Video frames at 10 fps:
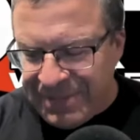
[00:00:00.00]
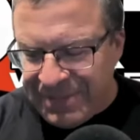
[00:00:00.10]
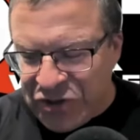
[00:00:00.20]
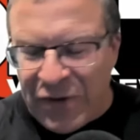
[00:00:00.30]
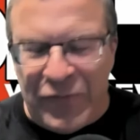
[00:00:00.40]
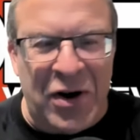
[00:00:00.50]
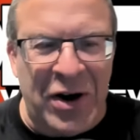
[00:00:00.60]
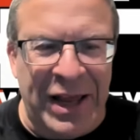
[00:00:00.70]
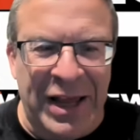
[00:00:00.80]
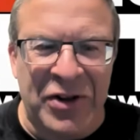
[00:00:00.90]
Jeff
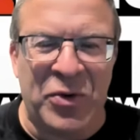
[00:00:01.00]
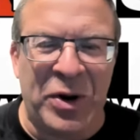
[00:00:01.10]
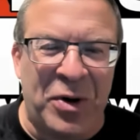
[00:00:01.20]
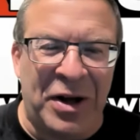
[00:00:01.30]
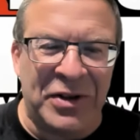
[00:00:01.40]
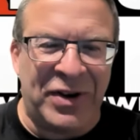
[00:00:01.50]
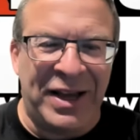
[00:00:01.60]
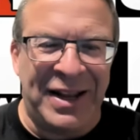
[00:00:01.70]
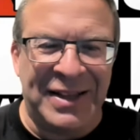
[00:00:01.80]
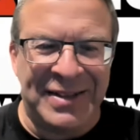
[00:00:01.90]
Hardy, you can do what he wants,
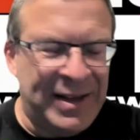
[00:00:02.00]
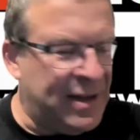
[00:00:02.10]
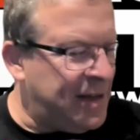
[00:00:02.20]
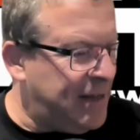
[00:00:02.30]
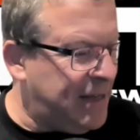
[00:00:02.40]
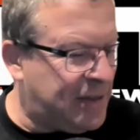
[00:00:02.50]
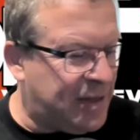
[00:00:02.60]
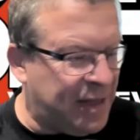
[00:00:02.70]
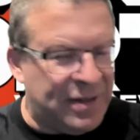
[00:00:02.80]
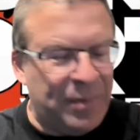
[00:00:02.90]
right?
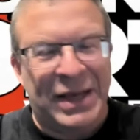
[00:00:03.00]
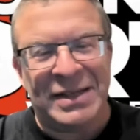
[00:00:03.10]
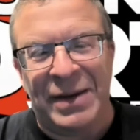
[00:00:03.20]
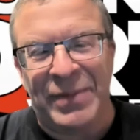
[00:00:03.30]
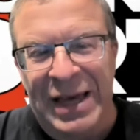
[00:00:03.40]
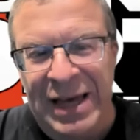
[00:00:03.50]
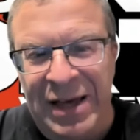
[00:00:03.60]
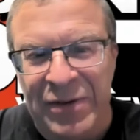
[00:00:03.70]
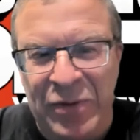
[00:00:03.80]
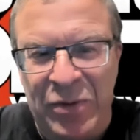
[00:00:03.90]
He's the biggest name they
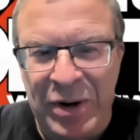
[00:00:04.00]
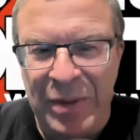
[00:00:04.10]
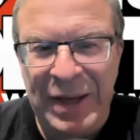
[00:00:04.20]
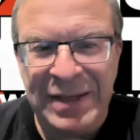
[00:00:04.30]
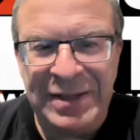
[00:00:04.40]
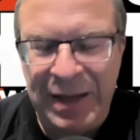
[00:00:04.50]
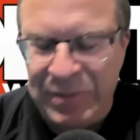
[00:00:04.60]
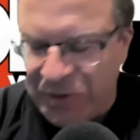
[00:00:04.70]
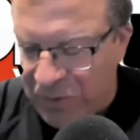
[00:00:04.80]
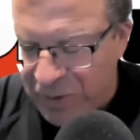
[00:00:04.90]
have, or one of the biggest
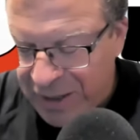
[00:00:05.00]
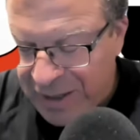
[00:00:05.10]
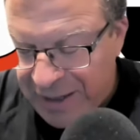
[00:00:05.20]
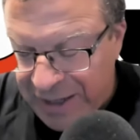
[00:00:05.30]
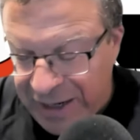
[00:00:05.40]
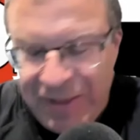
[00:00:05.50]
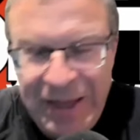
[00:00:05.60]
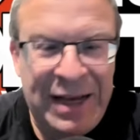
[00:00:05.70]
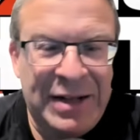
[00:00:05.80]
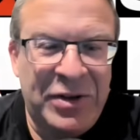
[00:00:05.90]
names. So let him
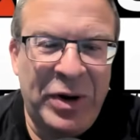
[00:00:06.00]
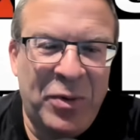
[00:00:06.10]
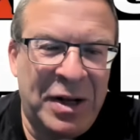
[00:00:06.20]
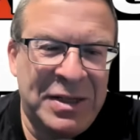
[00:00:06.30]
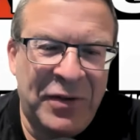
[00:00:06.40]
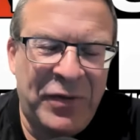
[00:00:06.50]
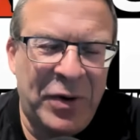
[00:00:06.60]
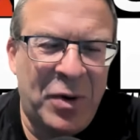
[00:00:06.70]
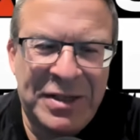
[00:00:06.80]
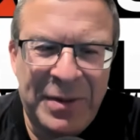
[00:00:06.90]
league and do what he wants. If he
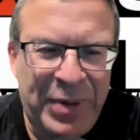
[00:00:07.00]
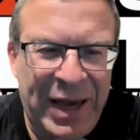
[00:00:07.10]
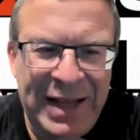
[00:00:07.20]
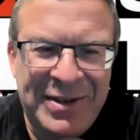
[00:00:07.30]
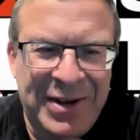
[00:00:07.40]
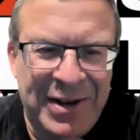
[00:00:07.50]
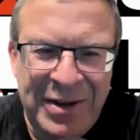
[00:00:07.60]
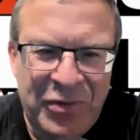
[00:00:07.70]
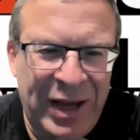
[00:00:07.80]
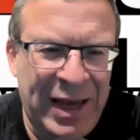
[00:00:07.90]
wants to paint on
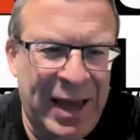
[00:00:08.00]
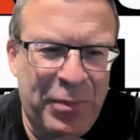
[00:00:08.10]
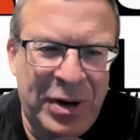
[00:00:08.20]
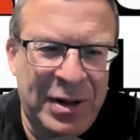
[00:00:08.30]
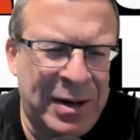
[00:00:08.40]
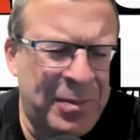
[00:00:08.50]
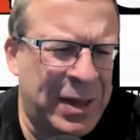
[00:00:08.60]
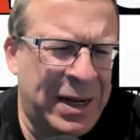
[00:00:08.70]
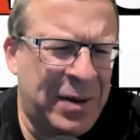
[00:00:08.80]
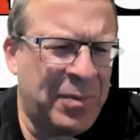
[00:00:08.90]
the ring apron, let him
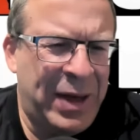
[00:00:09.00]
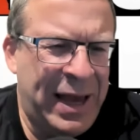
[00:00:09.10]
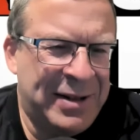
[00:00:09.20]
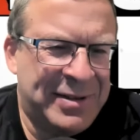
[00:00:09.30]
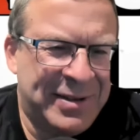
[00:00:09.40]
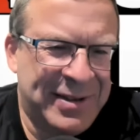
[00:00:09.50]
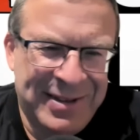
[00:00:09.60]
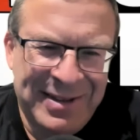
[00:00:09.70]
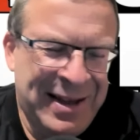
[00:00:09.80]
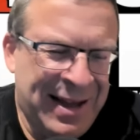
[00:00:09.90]
paint.
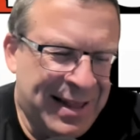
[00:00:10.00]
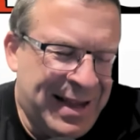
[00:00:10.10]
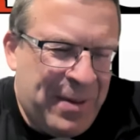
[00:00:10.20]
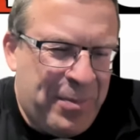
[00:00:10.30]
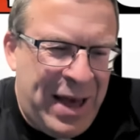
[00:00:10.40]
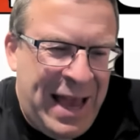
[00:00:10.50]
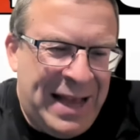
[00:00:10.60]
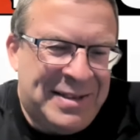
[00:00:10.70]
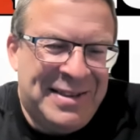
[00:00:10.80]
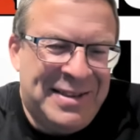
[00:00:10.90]
Let him
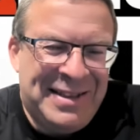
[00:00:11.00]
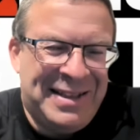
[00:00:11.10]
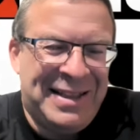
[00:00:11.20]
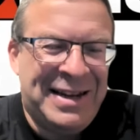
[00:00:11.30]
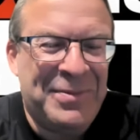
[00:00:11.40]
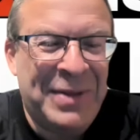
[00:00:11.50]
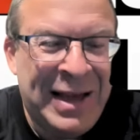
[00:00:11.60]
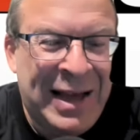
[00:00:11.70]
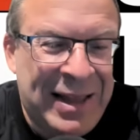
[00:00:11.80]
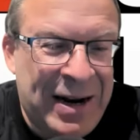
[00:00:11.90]
paint. Let
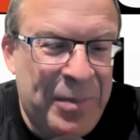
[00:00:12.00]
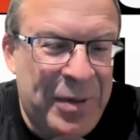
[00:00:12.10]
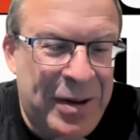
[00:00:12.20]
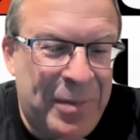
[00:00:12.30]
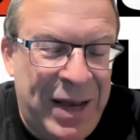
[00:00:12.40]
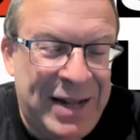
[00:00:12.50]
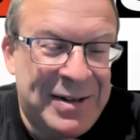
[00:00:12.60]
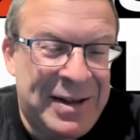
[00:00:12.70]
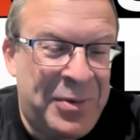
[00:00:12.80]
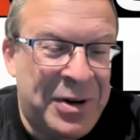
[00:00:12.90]
him paint
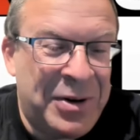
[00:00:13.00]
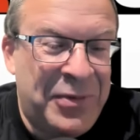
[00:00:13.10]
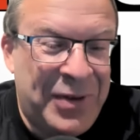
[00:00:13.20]
it. I wonder